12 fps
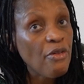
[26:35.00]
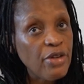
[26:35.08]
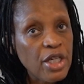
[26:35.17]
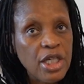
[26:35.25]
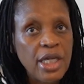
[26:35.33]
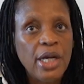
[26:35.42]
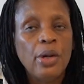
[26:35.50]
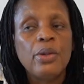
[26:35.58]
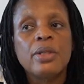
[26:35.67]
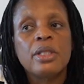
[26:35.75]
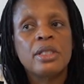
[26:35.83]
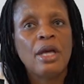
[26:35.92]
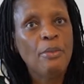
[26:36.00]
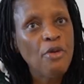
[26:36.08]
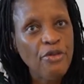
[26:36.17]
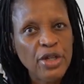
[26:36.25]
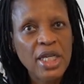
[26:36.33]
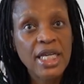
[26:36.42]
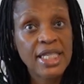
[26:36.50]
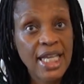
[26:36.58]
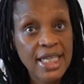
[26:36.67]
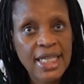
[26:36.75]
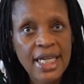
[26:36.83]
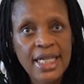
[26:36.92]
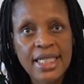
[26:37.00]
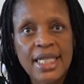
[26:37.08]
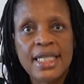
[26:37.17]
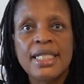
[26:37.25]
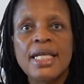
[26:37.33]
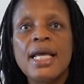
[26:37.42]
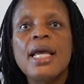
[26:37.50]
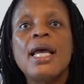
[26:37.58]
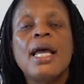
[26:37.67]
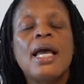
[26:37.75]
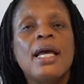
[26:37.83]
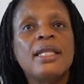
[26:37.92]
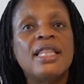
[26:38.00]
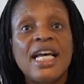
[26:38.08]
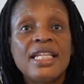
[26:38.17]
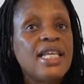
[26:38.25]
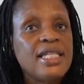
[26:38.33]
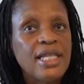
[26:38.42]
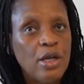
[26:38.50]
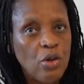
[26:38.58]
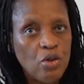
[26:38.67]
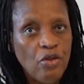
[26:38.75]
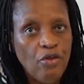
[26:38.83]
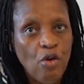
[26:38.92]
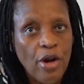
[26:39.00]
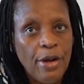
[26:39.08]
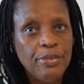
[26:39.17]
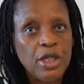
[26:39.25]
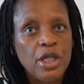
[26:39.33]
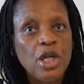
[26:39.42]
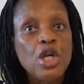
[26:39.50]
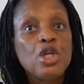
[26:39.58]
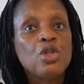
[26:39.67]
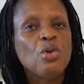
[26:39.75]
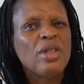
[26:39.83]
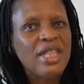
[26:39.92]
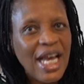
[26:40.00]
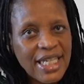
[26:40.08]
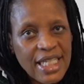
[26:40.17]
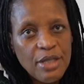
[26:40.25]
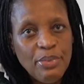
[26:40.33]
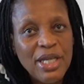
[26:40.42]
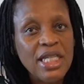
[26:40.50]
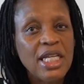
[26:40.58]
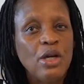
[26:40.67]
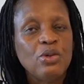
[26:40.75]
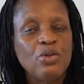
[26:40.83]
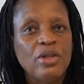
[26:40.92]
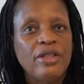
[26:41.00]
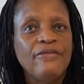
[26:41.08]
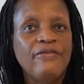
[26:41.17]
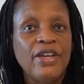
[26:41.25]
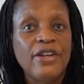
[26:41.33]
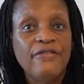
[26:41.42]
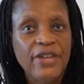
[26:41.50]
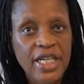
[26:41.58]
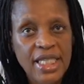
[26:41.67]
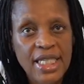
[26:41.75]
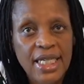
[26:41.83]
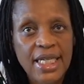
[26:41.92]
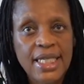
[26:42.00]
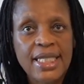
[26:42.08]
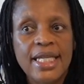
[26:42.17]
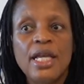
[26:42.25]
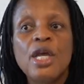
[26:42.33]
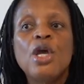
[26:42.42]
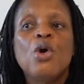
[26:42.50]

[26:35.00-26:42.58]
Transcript: of it real, some of it exaggerated, that there's a lot of corruption. So that is being dealt with very, very seriously.